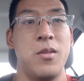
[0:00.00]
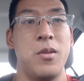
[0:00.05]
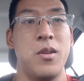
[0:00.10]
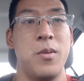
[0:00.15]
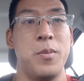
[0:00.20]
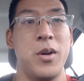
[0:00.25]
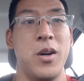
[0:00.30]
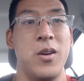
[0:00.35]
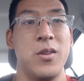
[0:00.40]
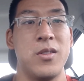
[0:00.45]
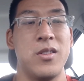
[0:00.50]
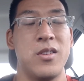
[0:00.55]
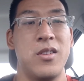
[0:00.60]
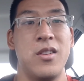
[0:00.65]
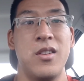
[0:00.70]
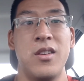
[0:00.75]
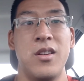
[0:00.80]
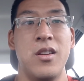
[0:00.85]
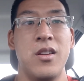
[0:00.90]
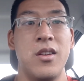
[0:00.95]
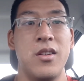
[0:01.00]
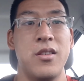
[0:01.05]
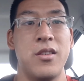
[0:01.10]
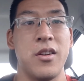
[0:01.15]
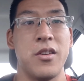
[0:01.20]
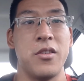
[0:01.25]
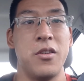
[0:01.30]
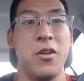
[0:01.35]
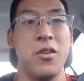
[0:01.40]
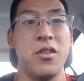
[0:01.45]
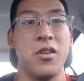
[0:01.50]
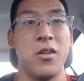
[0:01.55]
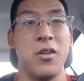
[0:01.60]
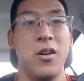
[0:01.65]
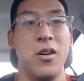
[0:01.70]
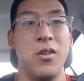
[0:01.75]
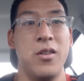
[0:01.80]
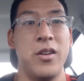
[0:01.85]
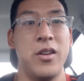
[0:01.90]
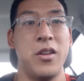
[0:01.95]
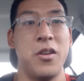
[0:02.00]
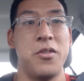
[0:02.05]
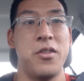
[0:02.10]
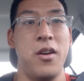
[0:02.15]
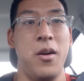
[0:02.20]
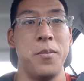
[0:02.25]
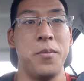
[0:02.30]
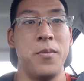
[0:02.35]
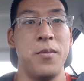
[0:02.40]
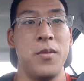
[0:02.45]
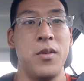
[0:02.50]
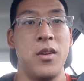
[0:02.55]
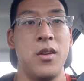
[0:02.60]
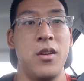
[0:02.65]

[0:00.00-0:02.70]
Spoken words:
about 6 years ago in the gym.